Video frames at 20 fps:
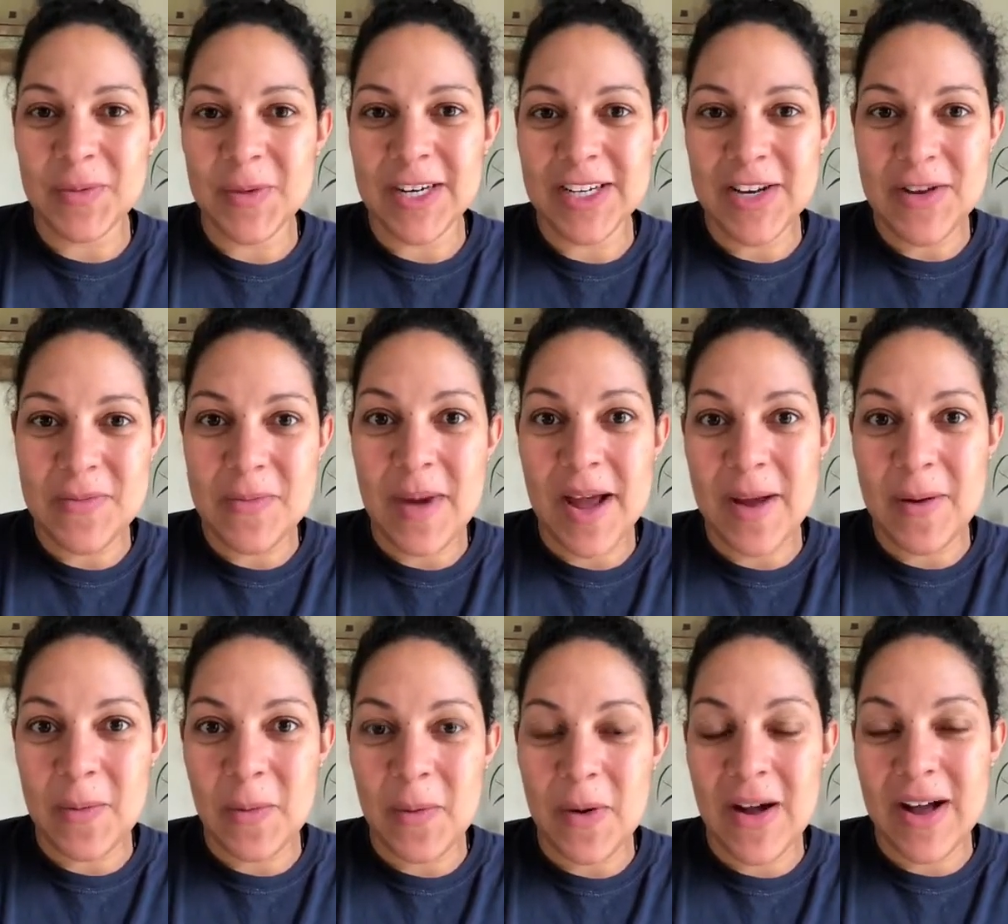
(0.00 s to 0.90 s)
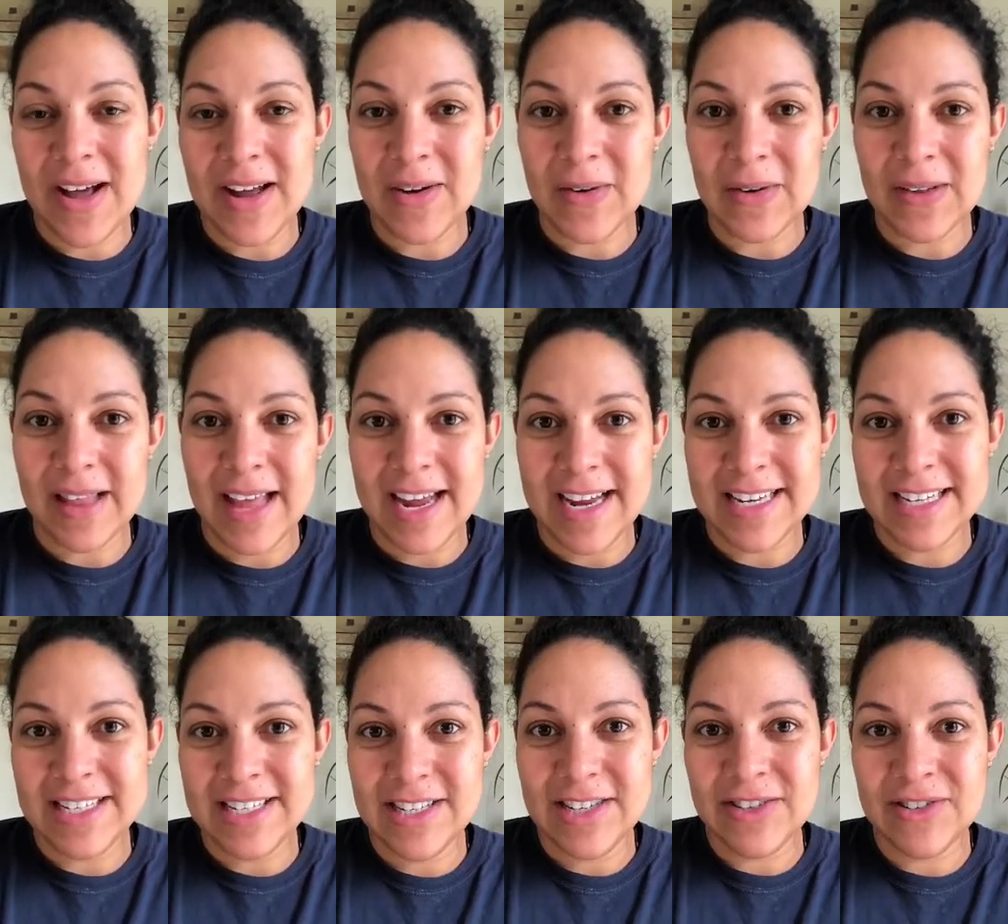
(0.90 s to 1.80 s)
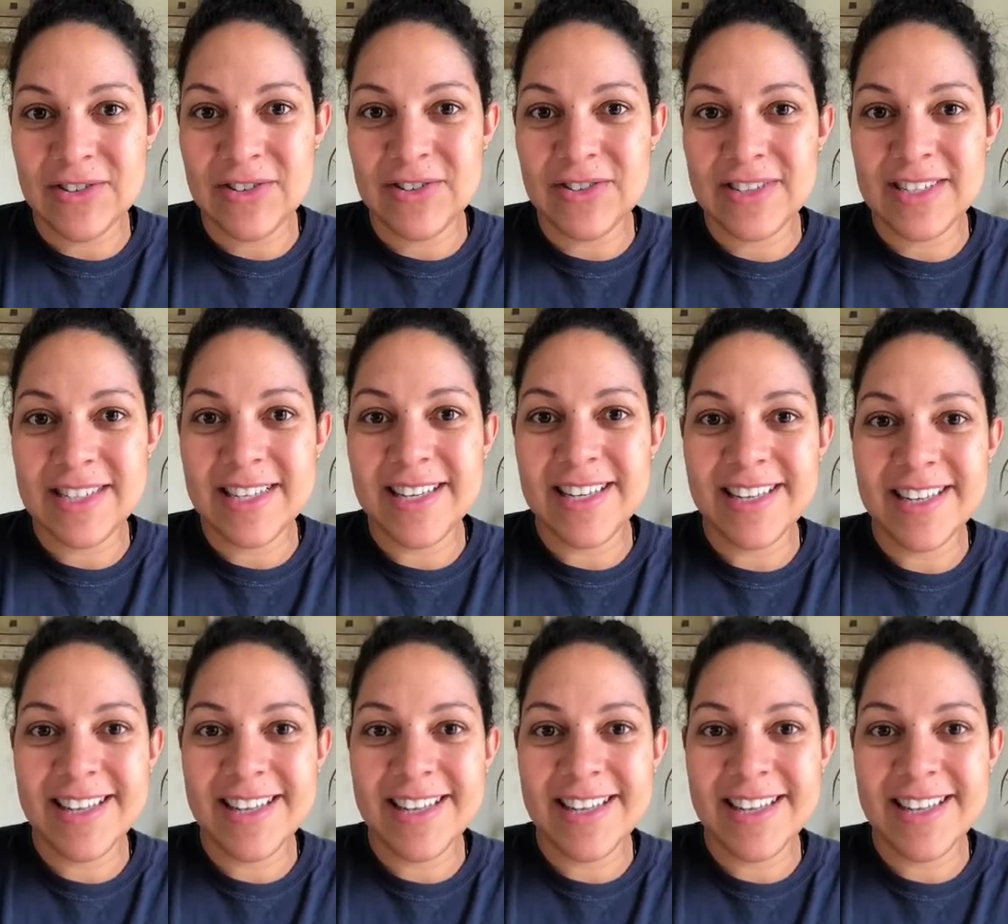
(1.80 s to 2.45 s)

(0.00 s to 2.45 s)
what you might want or like to use.